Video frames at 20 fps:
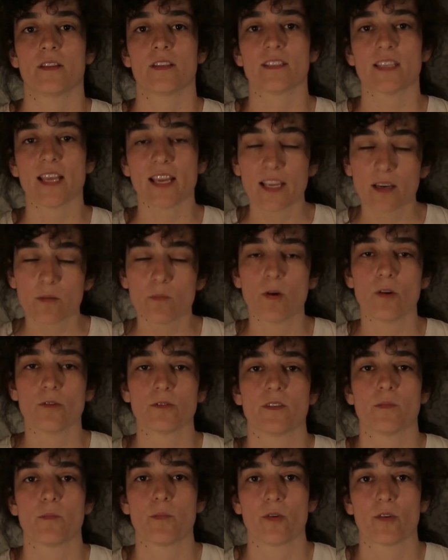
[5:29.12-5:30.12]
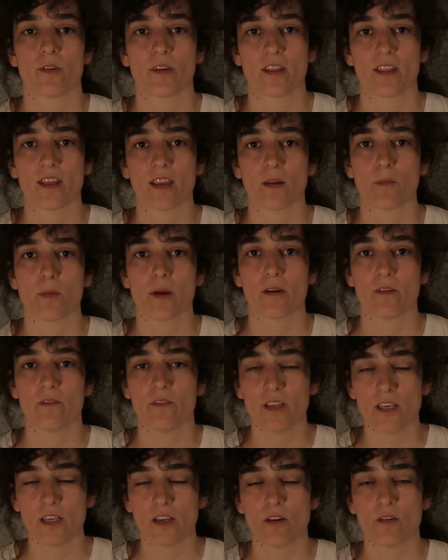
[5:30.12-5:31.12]
The second most important thing about
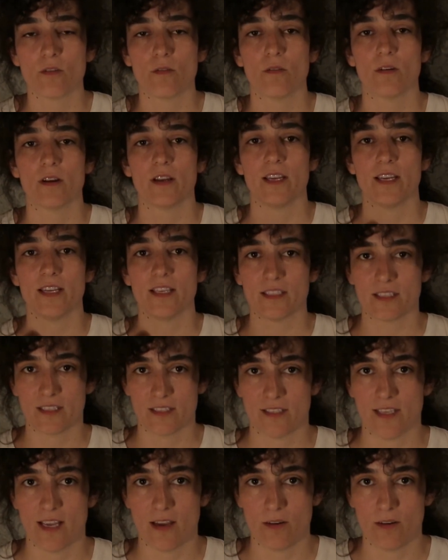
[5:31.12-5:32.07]
a video is the